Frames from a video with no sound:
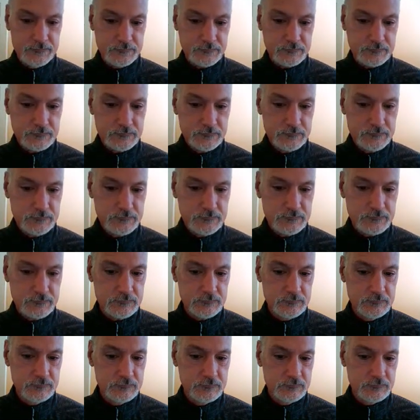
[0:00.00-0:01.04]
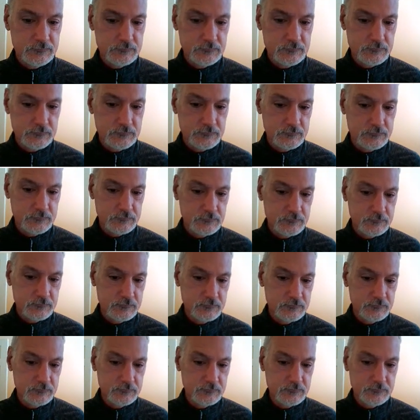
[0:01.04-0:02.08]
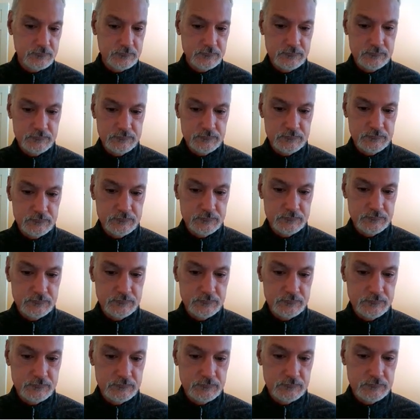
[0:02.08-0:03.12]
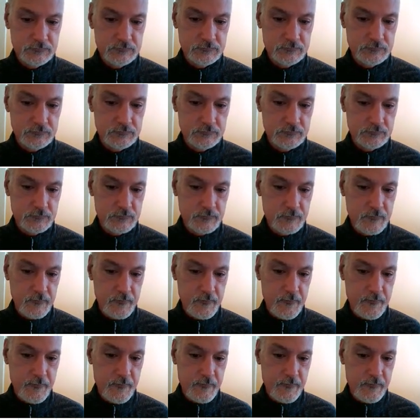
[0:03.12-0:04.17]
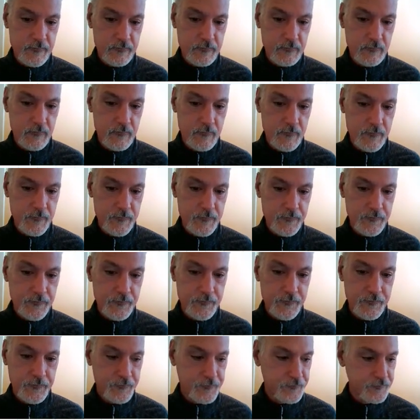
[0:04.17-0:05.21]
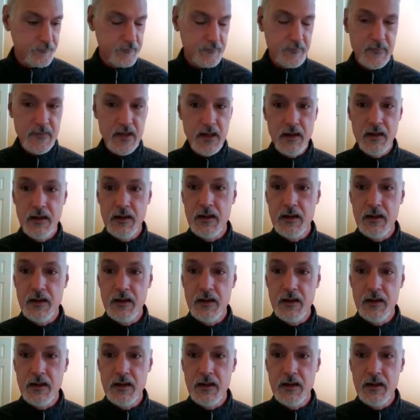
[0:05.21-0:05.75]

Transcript: Nobody speaks.